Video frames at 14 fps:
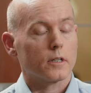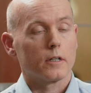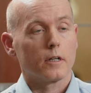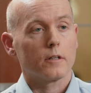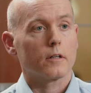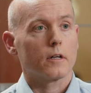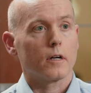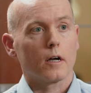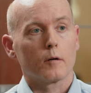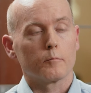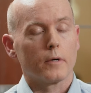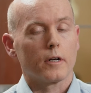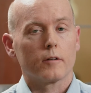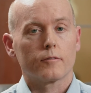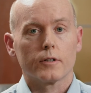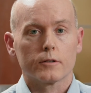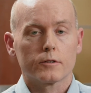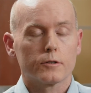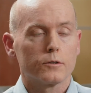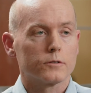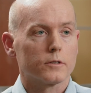Another benefit
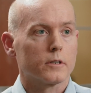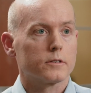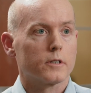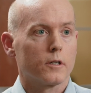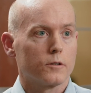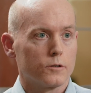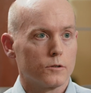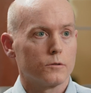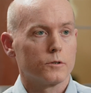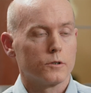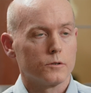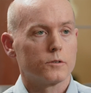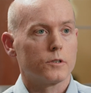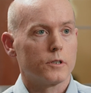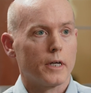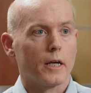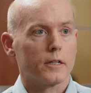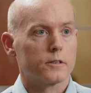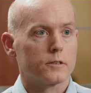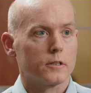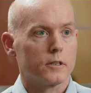too is, let's say you do use
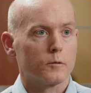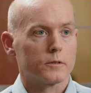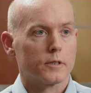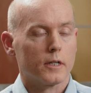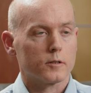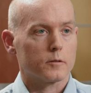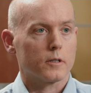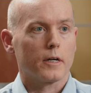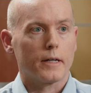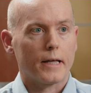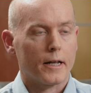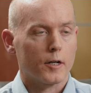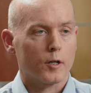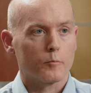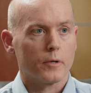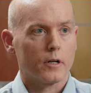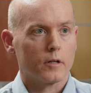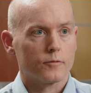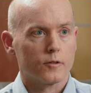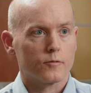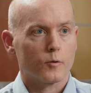THC, which has an added
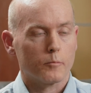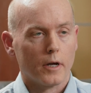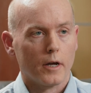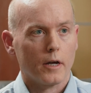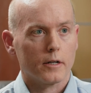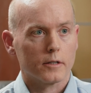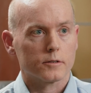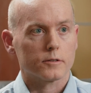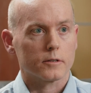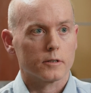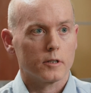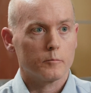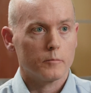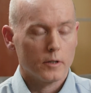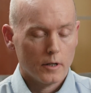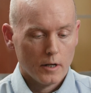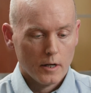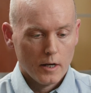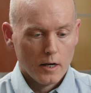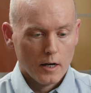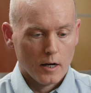benefit for pain and sleep.
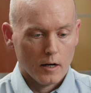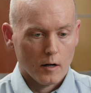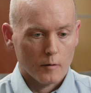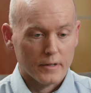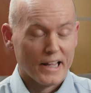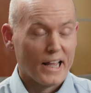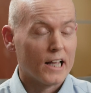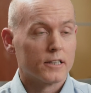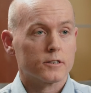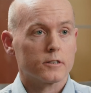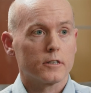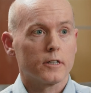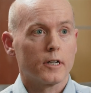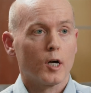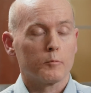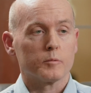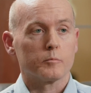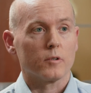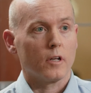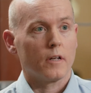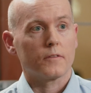It actually helps
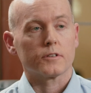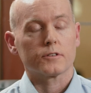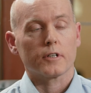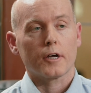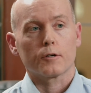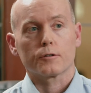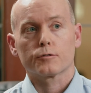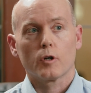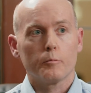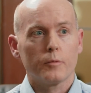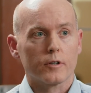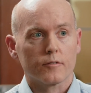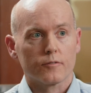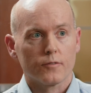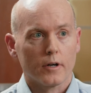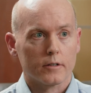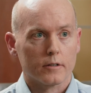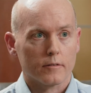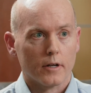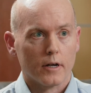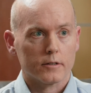blunt the psychotropic
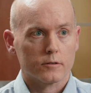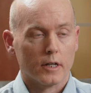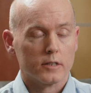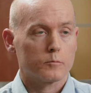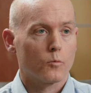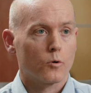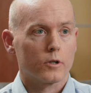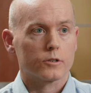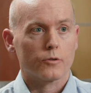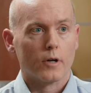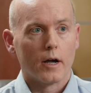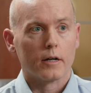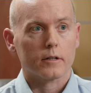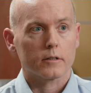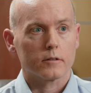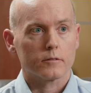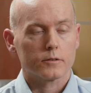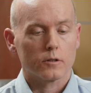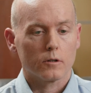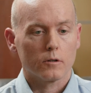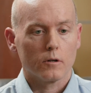effect of that, so that's more attractive.
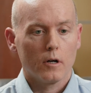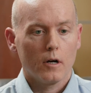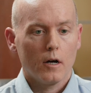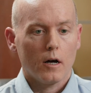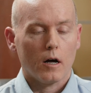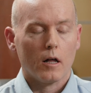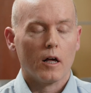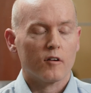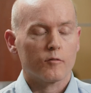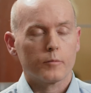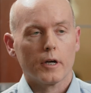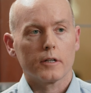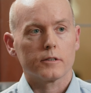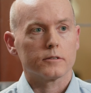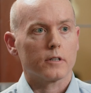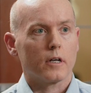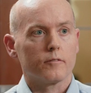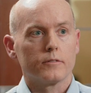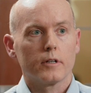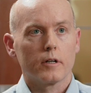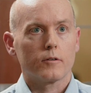So I'll have patients
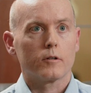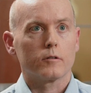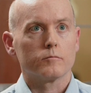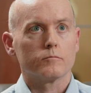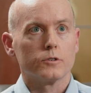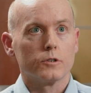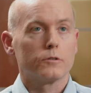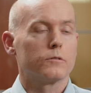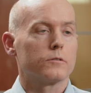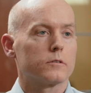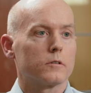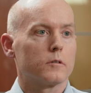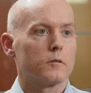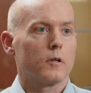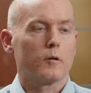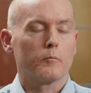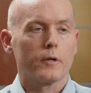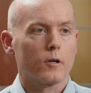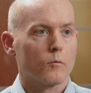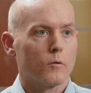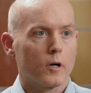that have never used
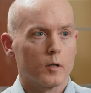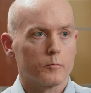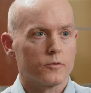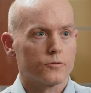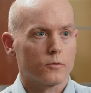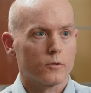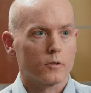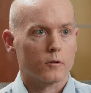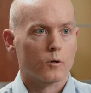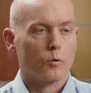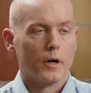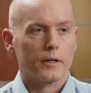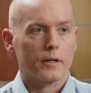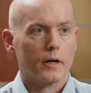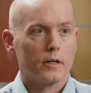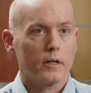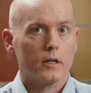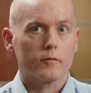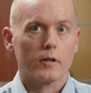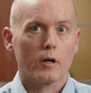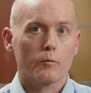marijuana before, they're quite
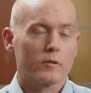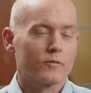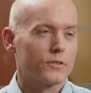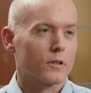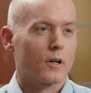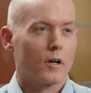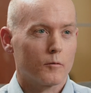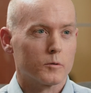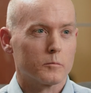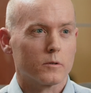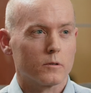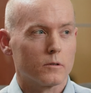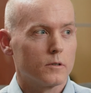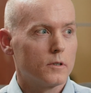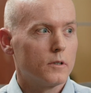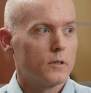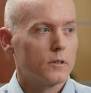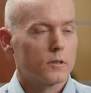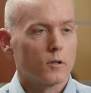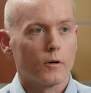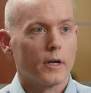naive, and I wouldn't feel comfortable
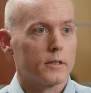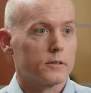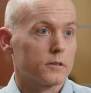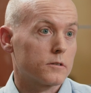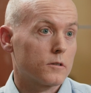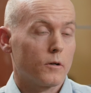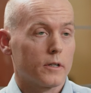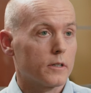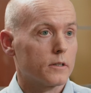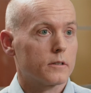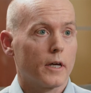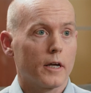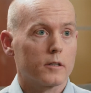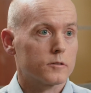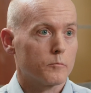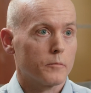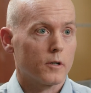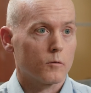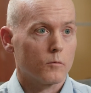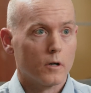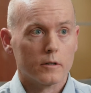go ahead and take some
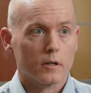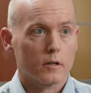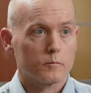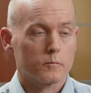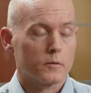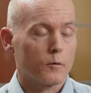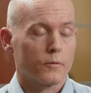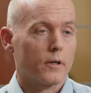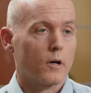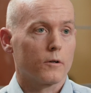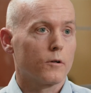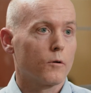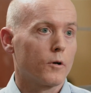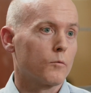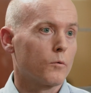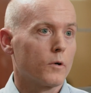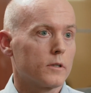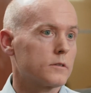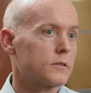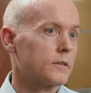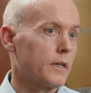marijuana without knowing
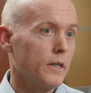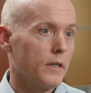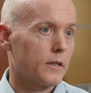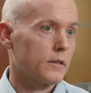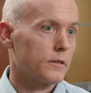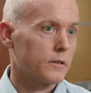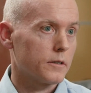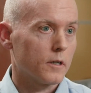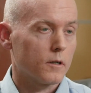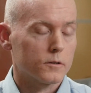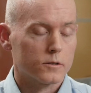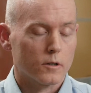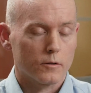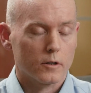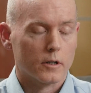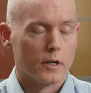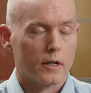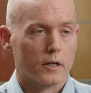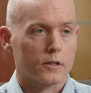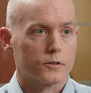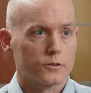what's in it, so they're
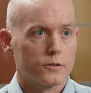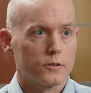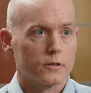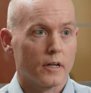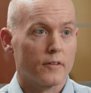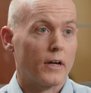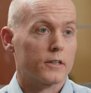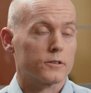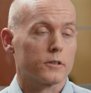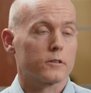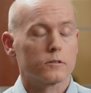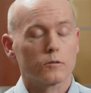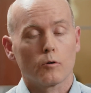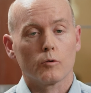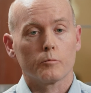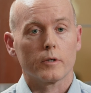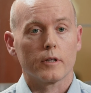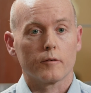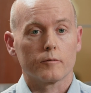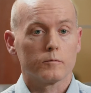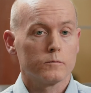kind of concerned. They've actually told me
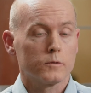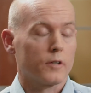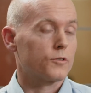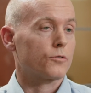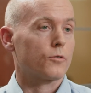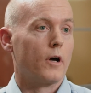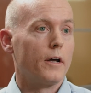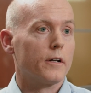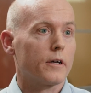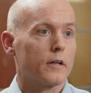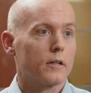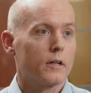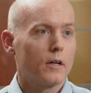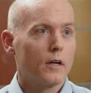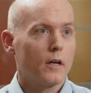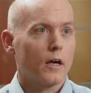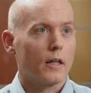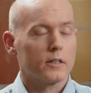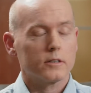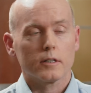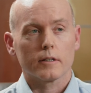they've tried it, and
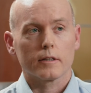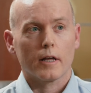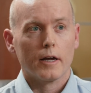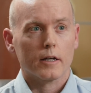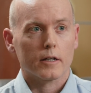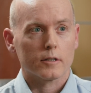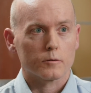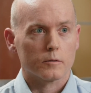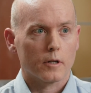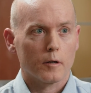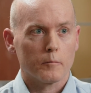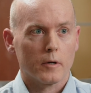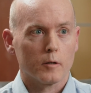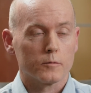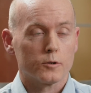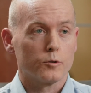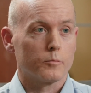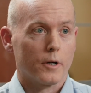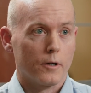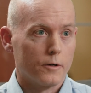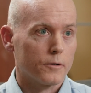they just didn't like it because they made them too
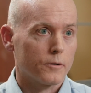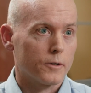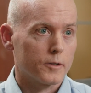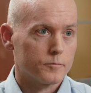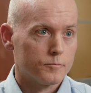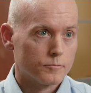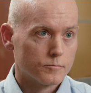paranoid.